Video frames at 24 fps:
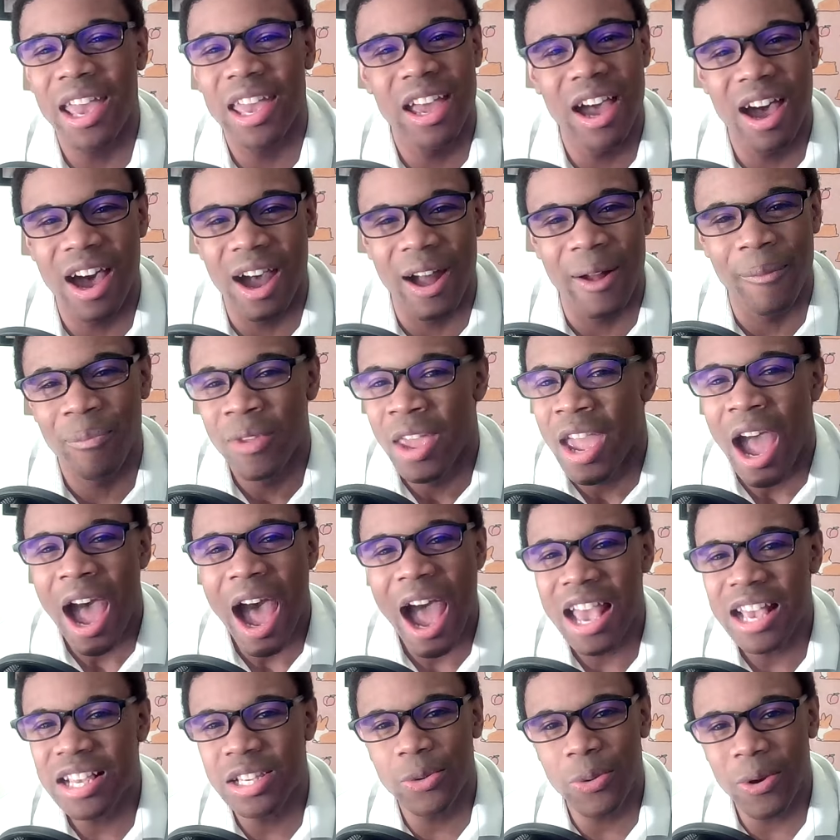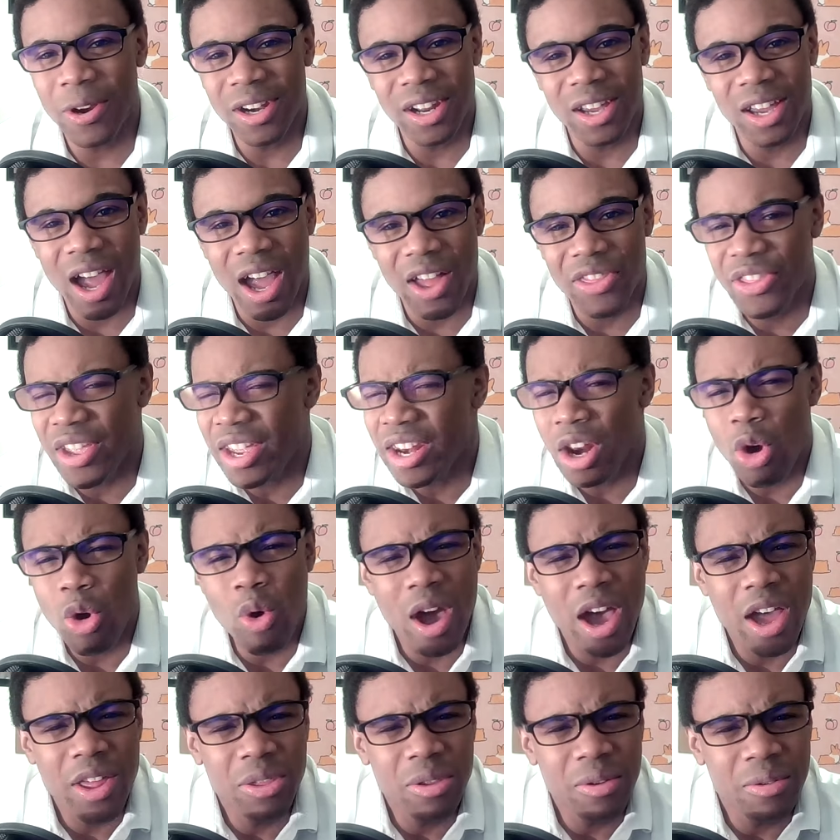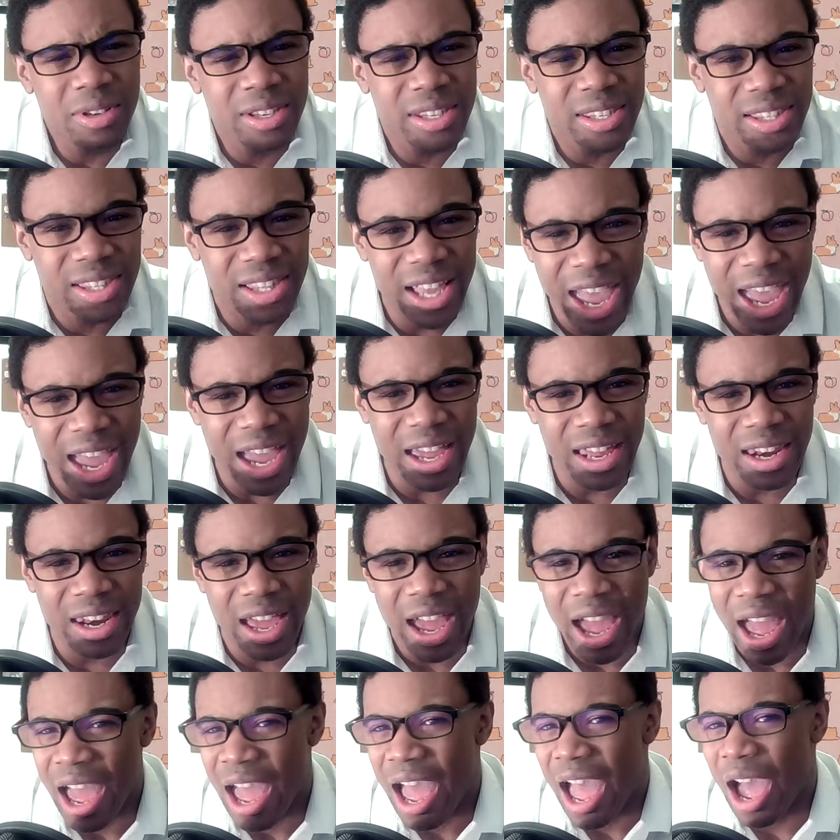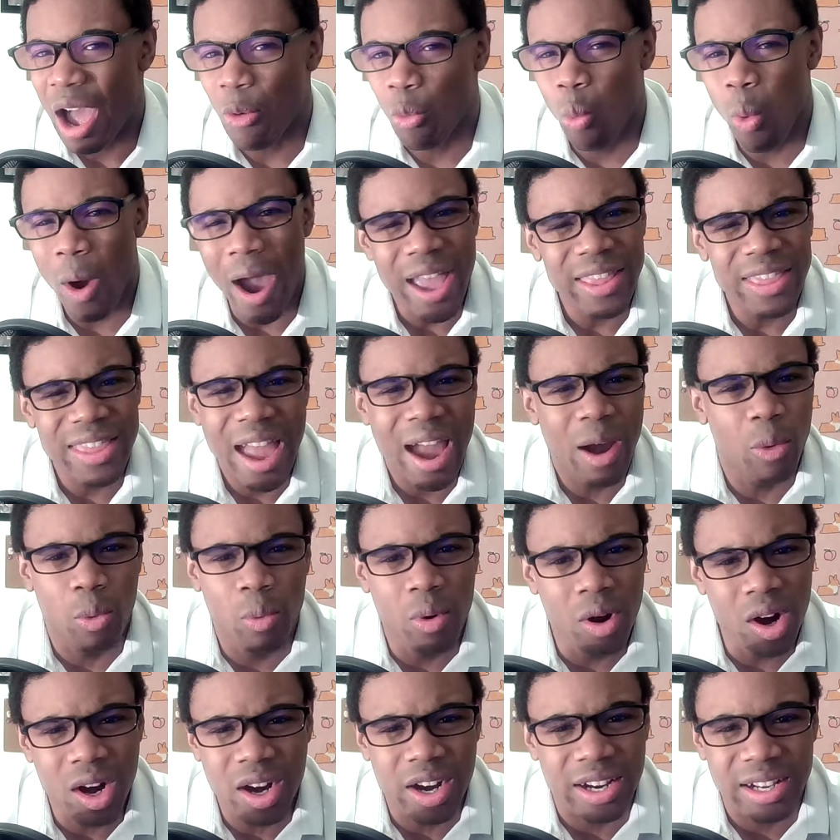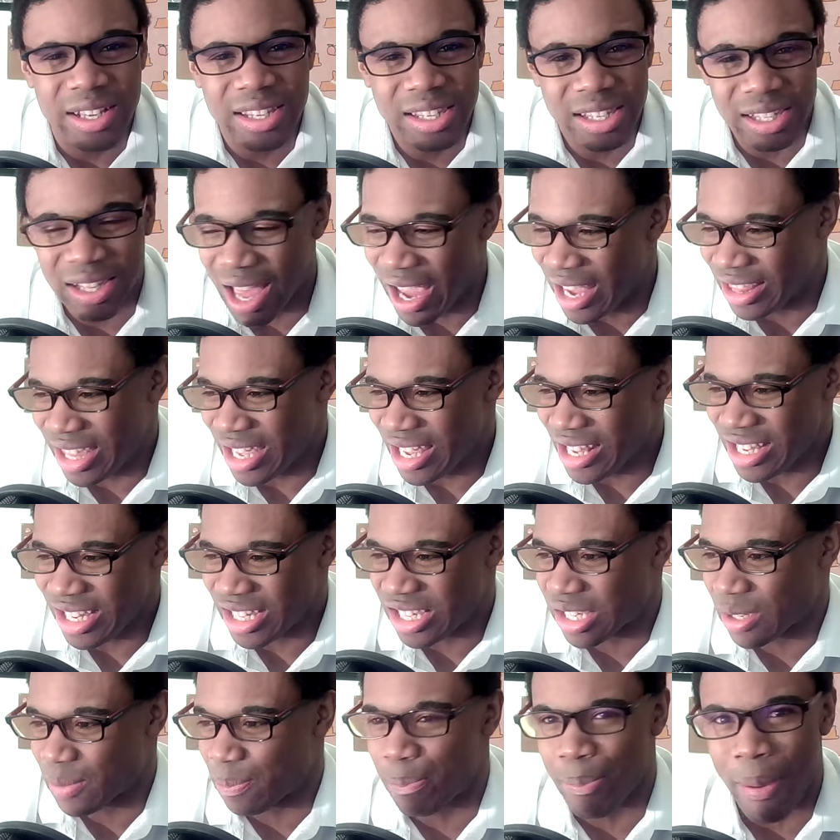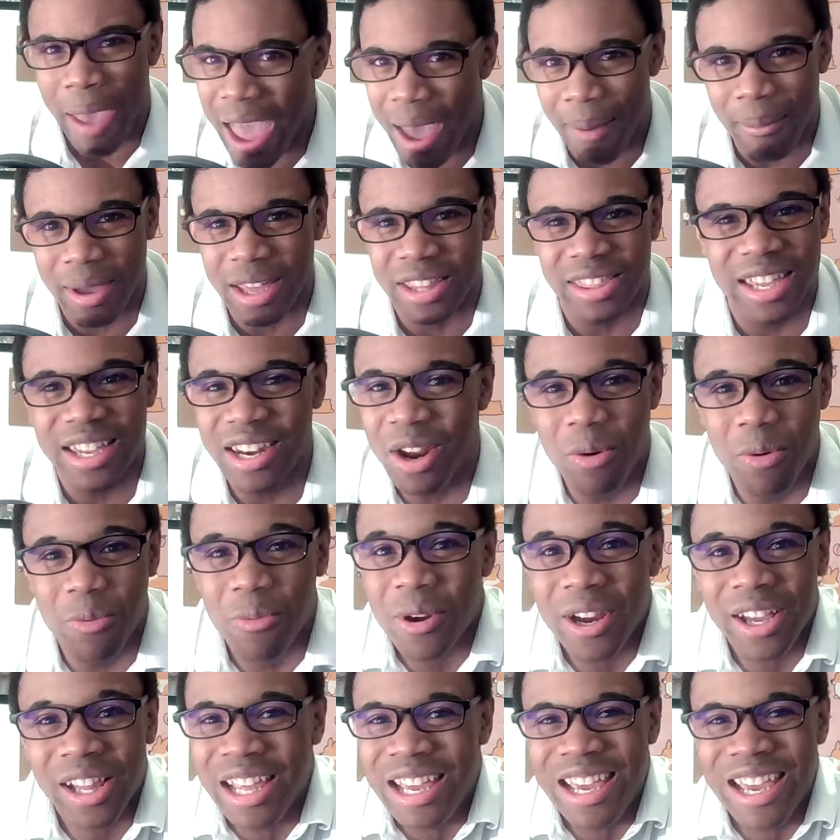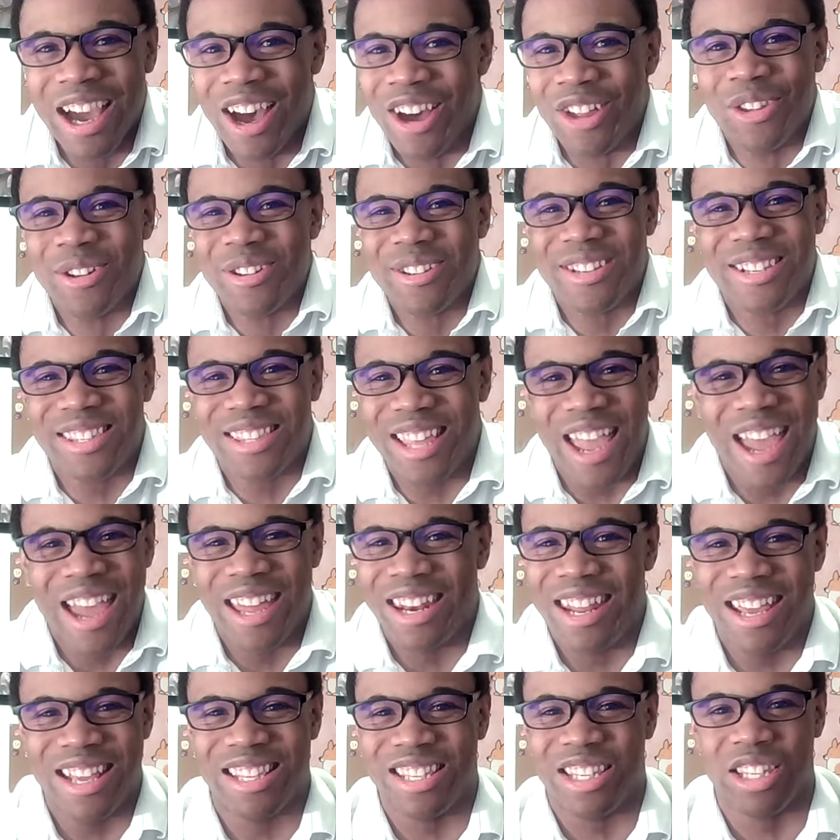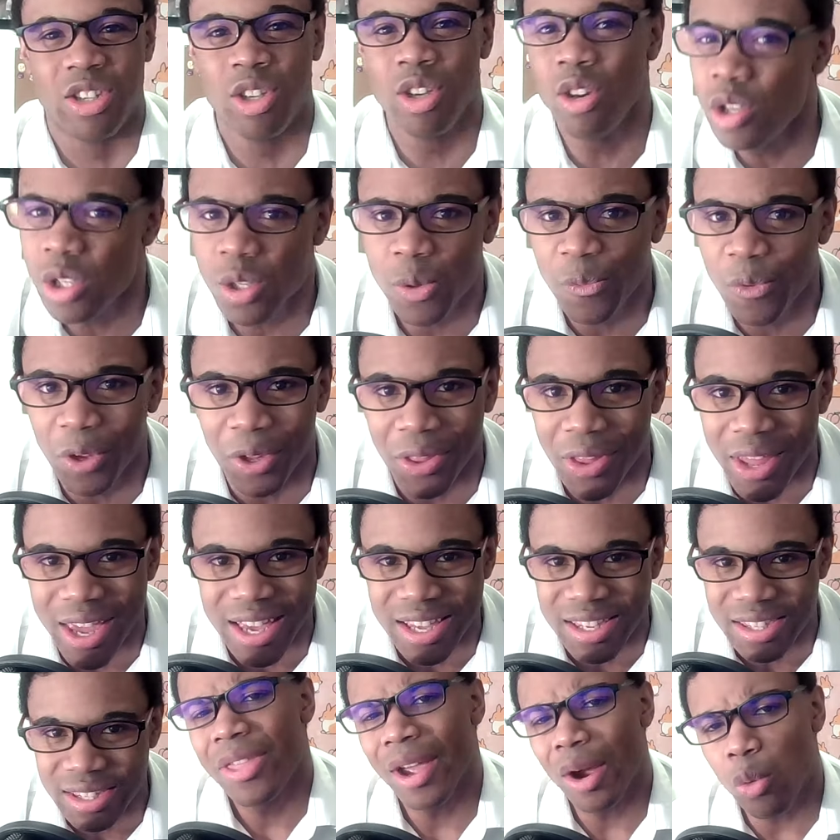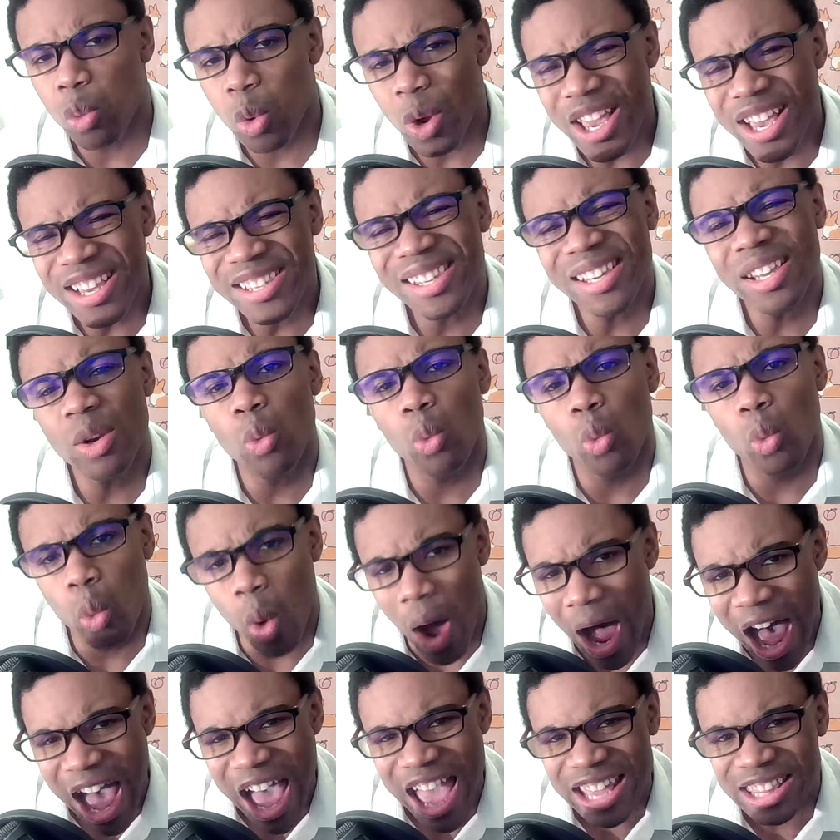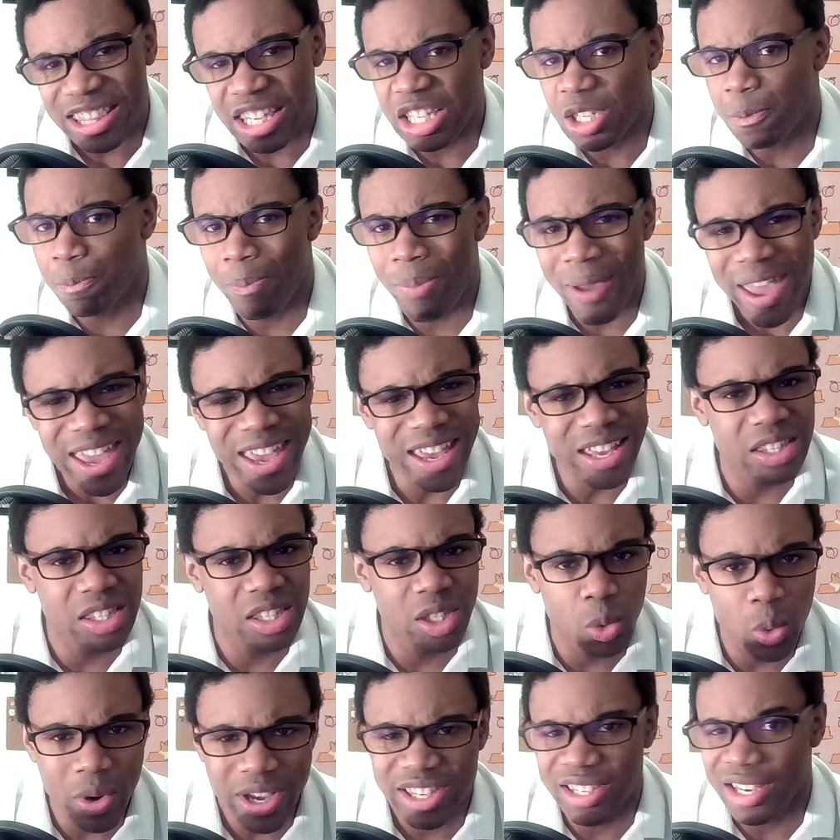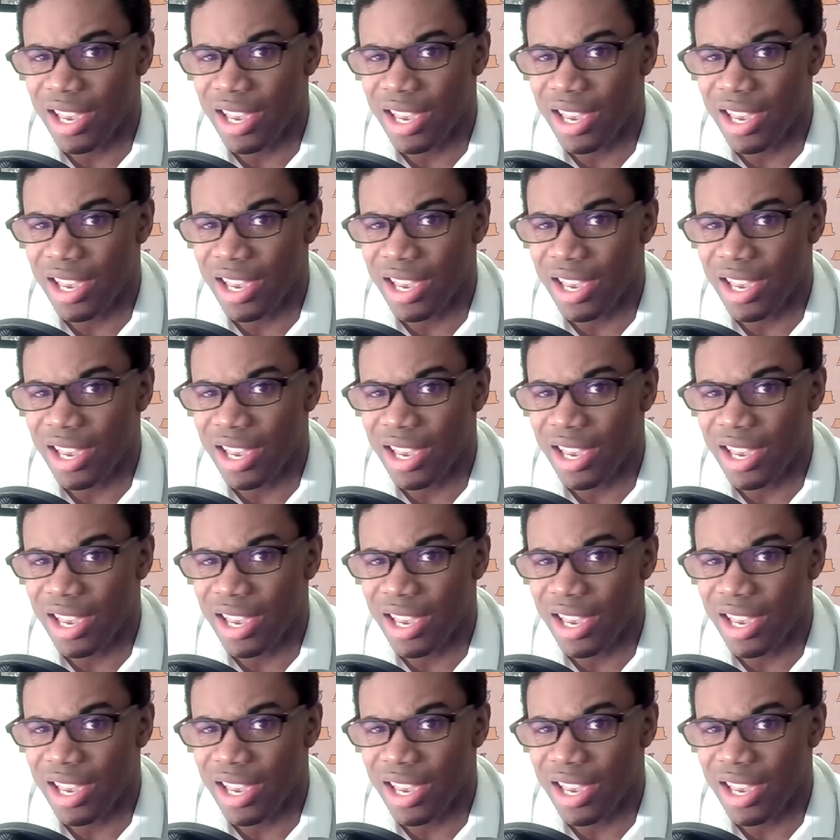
god, I swear to god, they don't understand why that works. Like, they just spam it. They don't really understand its usefulness. A reason why this bait and switch